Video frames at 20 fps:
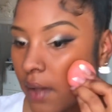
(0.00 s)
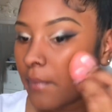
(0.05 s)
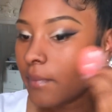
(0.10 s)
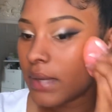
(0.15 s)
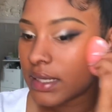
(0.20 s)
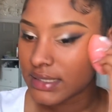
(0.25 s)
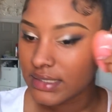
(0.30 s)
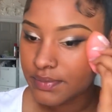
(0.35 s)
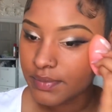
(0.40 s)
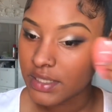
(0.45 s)

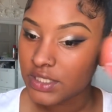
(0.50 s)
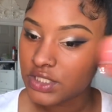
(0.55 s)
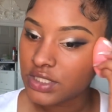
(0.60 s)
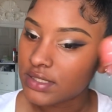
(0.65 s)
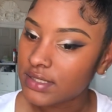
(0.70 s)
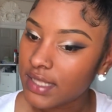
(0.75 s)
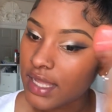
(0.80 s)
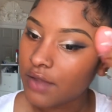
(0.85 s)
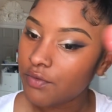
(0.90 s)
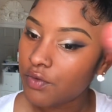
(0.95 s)
Must
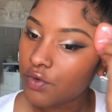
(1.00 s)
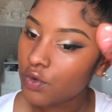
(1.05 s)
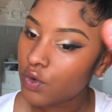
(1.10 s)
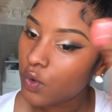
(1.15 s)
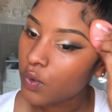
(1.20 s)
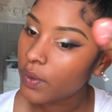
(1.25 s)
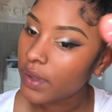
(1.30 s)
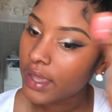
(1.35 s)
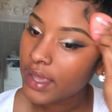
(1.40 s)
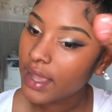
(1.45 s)
mention that real
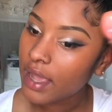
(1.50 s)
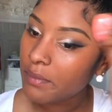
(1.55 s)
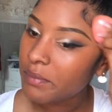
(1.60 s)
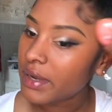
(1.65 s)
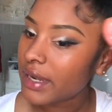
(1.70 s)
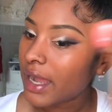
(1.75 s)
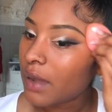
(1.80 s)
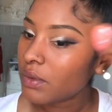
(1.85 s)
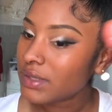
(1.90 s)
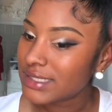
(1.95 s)
quick. I
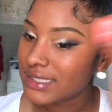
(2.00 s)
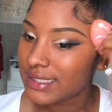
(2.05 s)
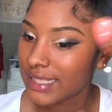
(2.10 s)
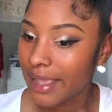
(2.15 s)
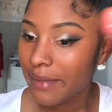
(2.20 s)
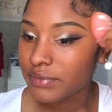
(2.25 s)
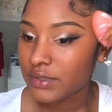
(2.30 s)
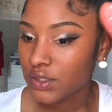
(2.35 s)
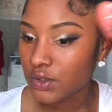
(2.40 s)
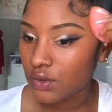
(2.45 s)
mean, I was
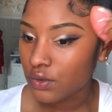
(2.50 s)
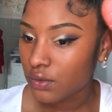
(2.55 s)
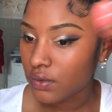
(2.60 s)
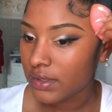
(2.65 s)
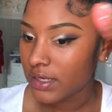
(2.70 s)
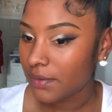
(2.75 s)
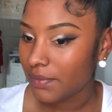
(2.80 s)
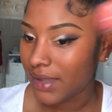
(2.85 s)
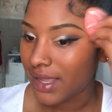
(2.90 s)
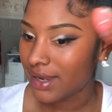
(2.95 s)
skeptical
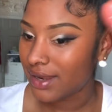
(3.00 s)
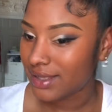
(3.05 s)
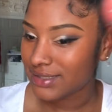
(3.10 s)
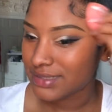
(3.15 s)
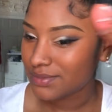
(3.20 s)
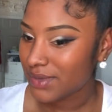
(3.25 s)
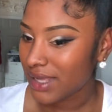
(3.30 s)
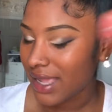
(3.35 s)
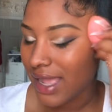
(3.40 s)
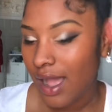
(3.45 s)
in the beginning
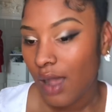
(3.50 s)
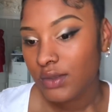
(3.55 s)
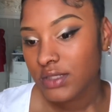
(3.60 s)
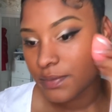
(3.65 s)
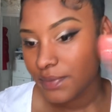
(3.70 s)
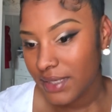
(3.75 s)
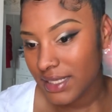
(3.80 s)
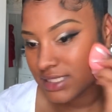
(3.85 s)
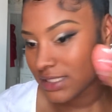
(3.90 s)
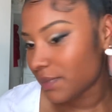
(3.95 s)
because I'm like, how is
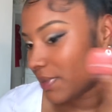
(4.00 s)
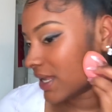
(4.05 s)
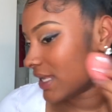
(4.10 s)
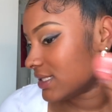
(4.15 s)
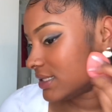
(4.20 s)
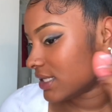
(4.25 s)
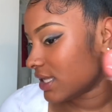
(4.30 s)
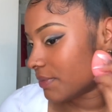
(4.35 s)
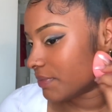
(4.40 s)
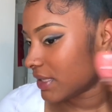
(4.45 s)
a piece of
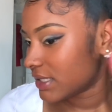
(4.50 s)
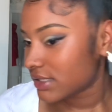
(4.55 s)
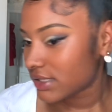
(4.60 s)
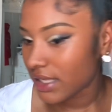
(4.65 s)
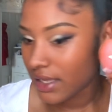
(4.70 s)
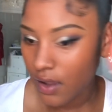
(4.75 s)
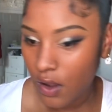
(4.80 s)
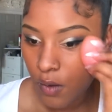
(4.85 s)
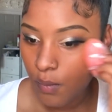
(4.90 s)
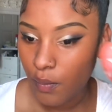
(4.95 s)
plastic meant
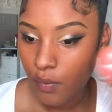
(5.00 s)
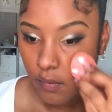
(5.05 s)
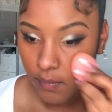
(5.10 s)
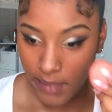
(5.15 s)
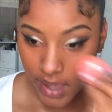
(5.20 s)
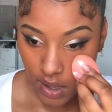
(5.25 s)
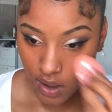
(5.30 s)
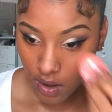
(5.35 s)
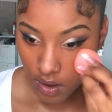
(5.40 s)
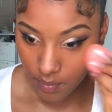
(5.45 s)
to help
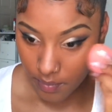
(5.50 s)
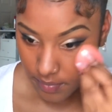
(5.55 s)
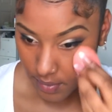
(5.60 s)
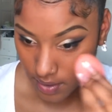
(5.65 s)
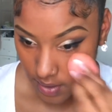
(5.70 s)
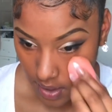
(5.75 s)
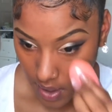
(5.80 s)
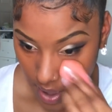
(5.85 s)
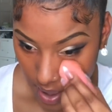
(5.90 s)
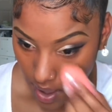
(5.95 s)
makeup?
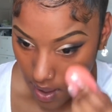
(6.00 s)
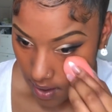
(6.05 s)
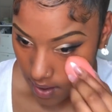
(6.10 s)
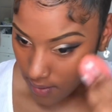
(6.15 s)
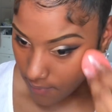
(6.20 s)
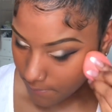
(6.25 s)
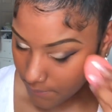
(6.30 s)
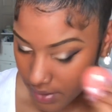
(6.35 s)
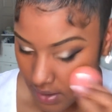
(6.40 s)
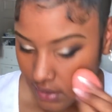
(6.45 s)

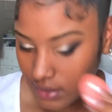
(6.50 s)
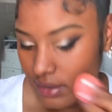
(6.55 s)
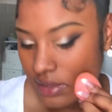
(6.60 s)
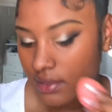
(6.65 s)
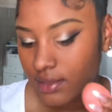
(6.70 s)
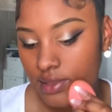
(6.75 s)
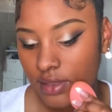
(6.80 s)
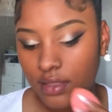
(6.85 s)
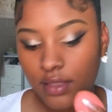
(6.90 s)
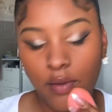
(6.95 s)
But
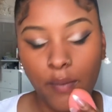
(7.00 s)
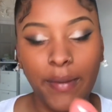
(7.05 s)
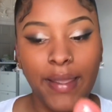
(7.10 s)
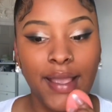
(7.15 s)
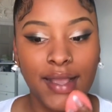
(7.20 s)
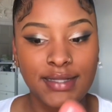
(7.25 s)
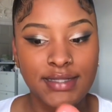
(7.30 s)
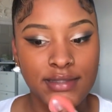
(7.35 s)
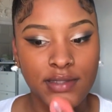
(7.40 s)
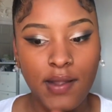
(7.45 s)
the way,
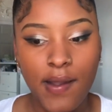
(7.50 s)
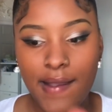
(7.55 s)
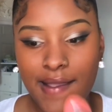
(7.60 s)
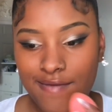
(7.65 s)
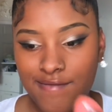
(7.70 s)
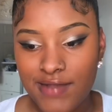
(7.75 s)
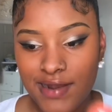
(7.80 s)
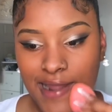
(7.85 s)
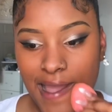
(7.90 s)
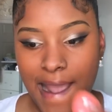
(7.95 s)
it's not
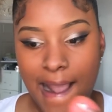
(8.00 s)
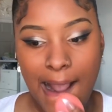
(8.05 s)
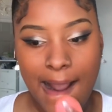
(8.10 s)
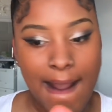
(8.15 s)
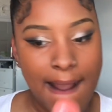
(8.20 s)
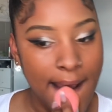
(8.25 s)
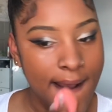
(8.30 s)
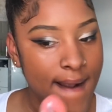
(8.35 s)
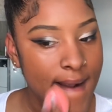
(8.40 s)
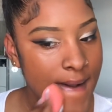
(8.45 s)
even like
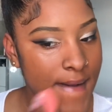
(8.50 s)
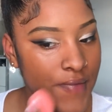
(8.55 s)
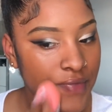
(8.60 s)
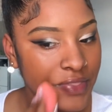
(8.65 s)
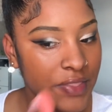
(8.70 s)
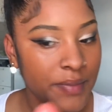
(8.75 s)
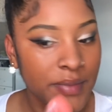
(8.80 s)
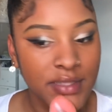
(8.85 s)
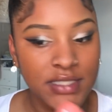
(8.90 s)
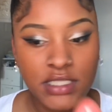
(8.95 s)

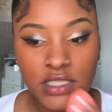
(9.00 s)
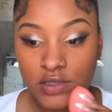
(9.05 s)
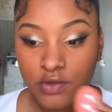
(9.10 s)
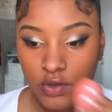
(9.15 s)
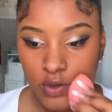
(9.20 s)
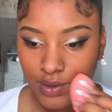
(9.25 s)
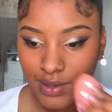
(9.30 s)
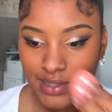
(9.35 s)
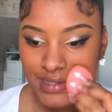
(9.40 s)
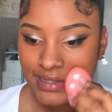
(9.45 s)
the
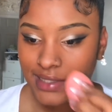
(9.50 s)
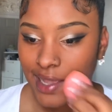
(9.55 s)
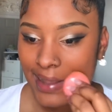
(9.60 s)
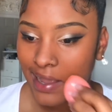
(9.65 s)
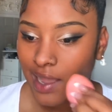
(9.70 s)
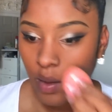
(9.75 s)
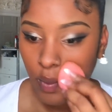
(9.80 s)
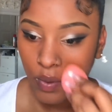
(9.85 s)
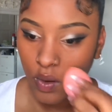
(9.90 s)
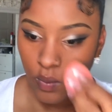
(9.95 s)
material, it's like
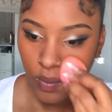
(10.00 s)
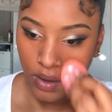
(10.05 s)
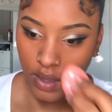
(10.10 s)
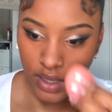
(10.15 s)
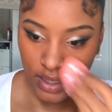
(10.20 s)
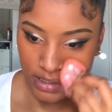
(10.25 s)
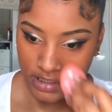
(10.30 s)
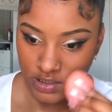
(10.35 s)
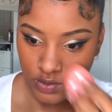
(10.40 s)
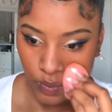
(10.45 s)
how it
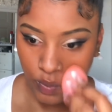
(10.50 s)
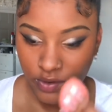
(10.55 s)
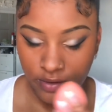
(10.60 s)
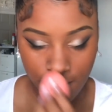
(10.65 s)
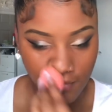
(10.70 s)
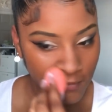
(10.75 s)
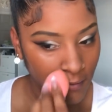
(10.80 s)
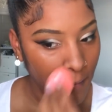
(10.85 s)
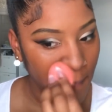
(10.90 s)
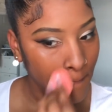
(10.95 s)
works
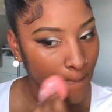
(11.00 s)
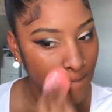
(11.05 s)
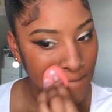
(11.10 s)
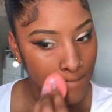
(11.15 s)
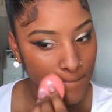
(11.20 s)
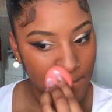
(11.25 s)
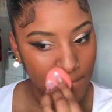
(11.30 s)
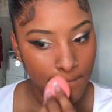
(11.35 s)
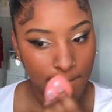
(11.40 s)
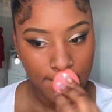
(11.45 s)
with
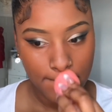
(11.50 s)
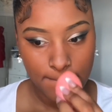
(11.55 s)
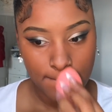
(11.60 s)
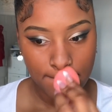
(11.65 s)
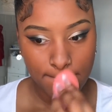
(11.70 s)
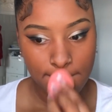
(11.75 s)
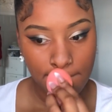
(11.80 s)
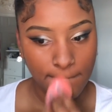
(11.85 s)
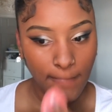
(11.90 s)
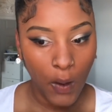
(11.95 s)

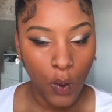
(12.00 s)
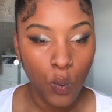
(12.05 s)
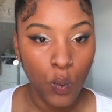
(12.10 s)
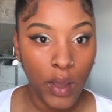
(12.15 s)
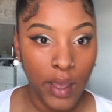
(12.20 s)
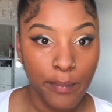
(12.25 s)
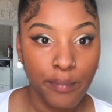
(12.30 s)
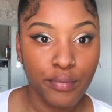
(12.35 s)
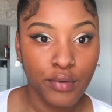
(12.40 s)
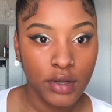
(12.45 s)

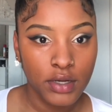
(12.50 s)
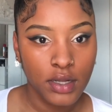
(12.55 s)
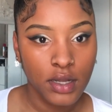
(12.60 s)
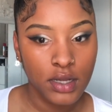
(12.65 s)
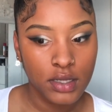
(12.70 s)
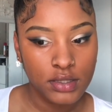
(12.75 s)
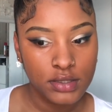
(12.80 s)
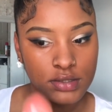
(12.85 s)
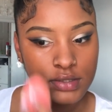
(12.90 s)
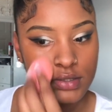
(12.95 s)
wet
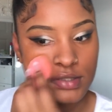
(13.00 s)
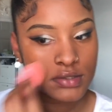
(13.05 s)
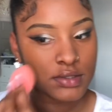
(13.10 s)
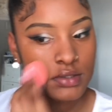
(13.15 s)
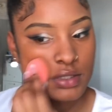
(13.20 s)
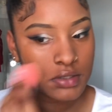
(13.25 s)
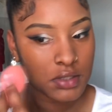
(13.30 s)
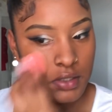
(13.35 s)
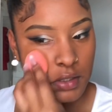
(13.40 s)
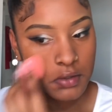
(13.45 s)
products,
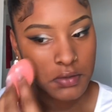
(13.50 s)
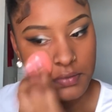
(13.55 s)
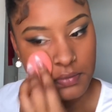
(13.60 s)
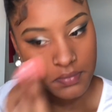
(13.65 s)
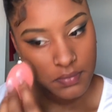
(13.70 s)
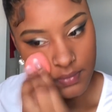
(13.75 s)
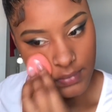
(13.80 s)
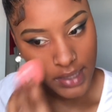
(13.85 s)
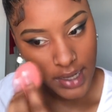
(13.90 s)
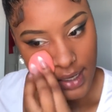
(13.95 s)
you know,
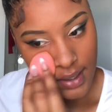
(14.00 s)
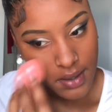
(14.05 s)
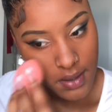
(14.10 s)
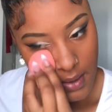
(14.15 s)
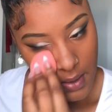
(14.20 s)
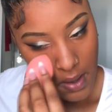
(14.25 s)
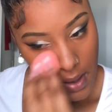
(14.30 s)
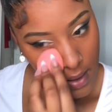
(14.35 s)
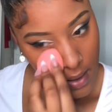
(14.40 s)
like.